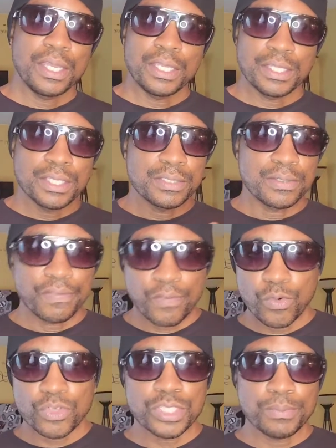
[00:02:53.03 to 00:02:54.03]
And then, of
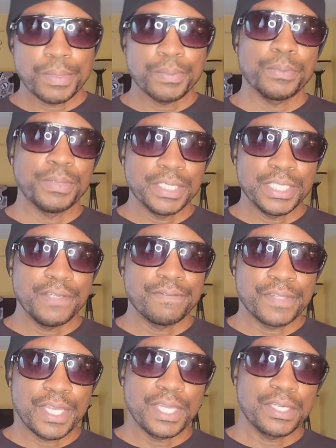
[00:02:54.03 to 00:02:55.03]
course, some people
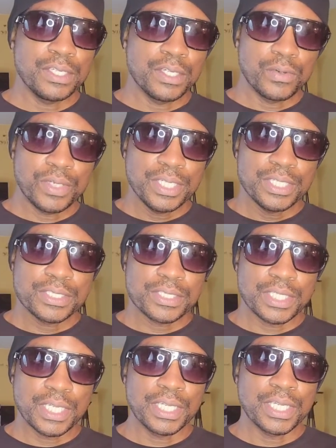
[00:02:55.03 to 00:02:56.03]
believe that, you know, he's
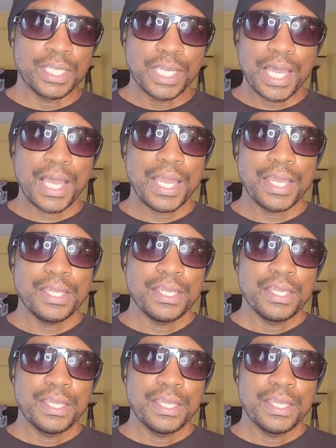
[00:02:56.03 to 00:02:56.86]
telling a lie